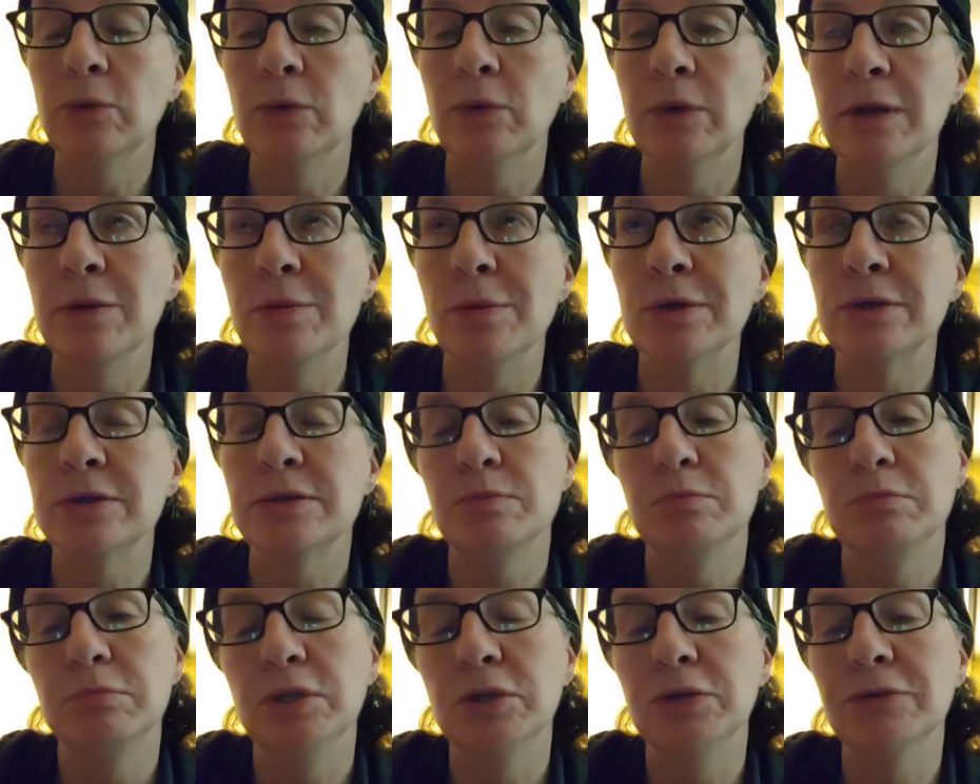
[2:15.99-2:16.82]
one of the
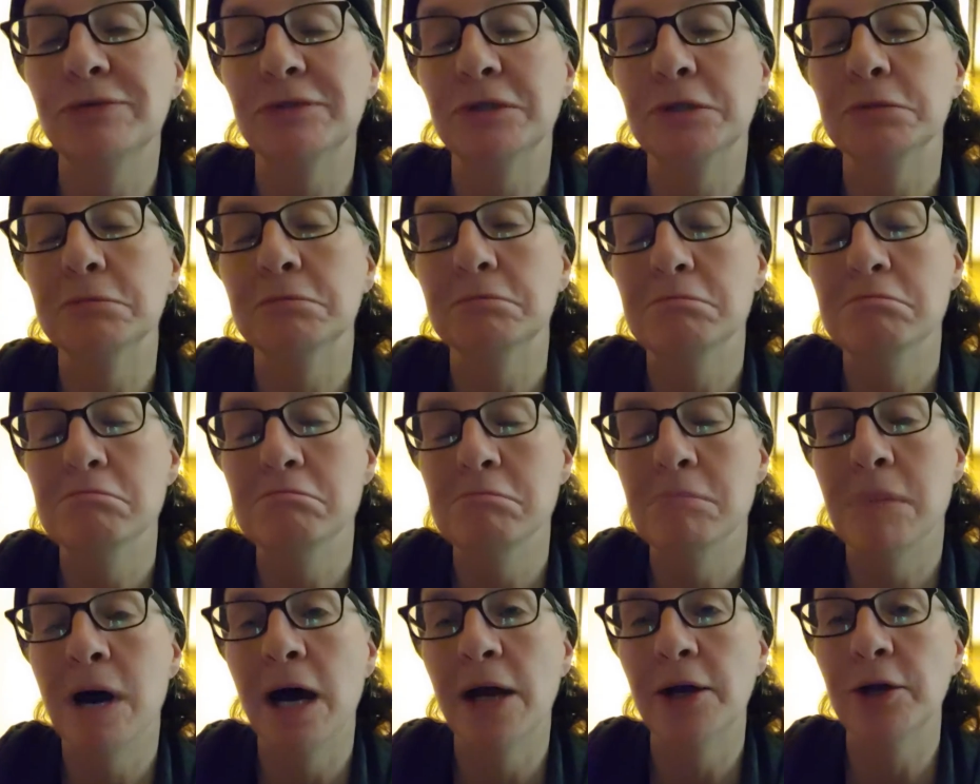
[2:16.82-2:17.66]
most beautiful
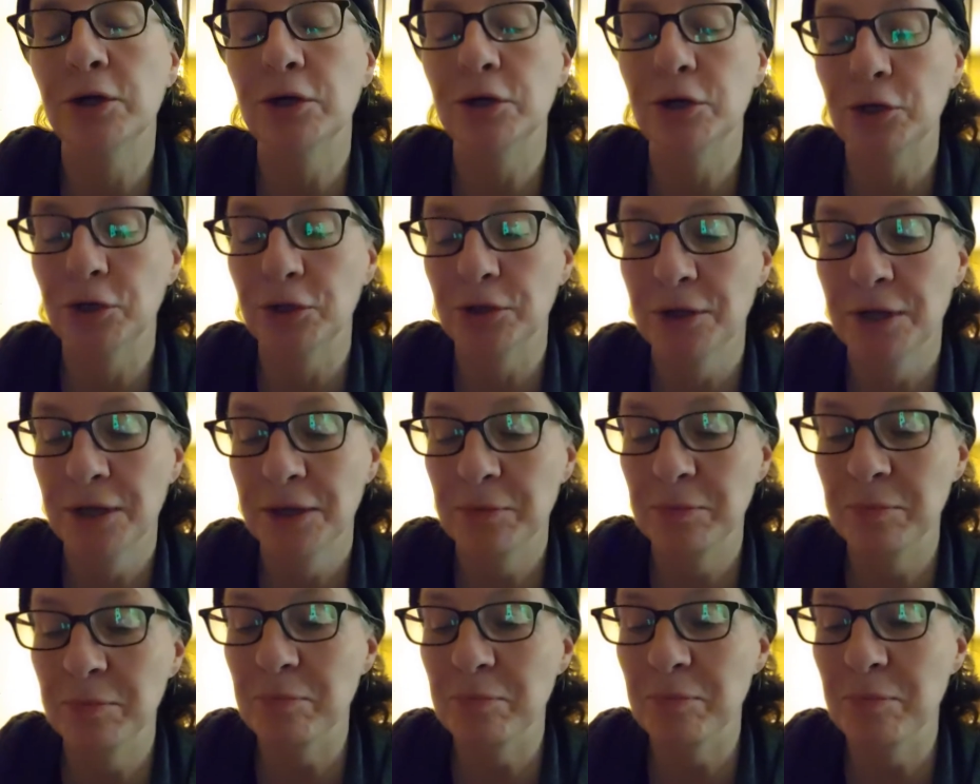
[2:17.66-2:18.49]
modern or
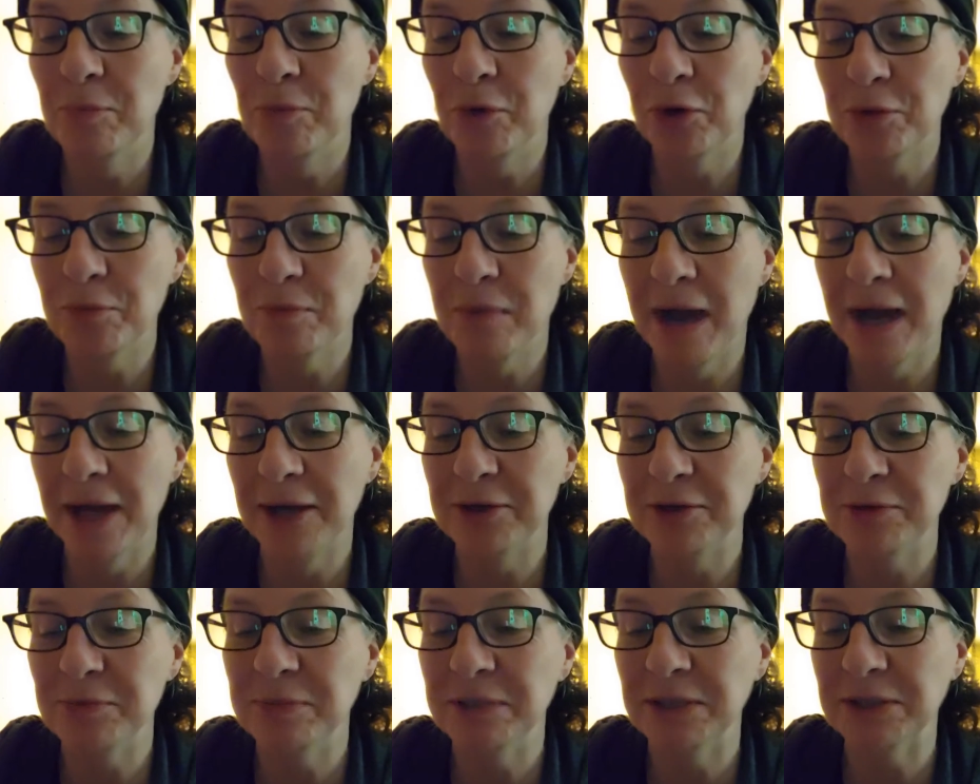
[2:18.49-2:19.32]
more
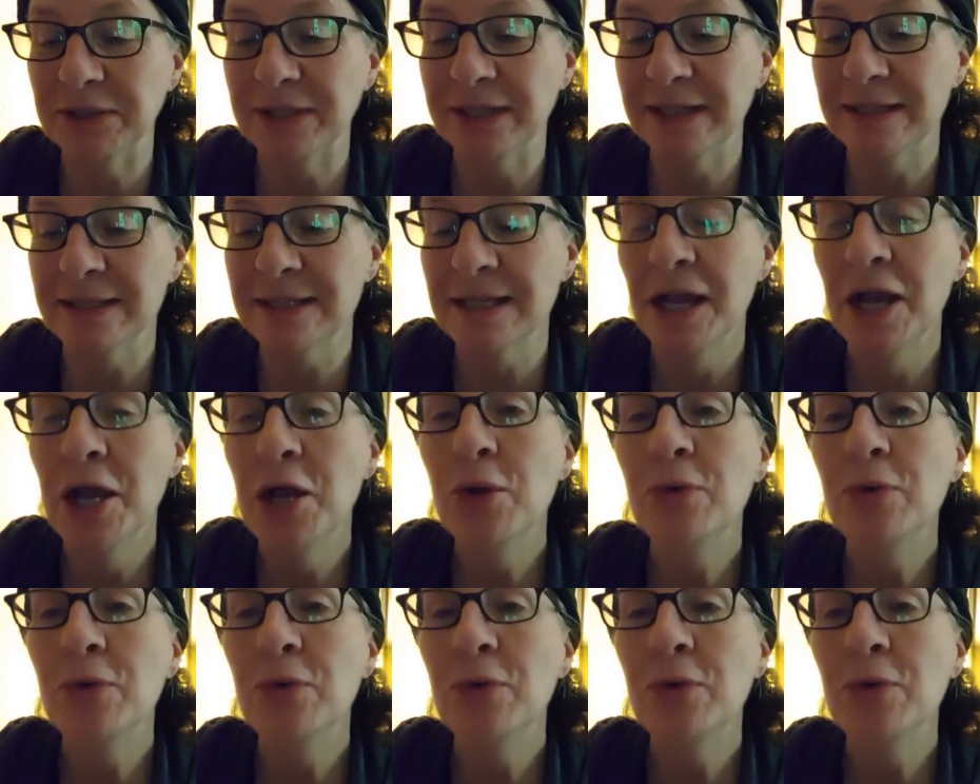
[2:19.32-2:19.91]
modern buildings.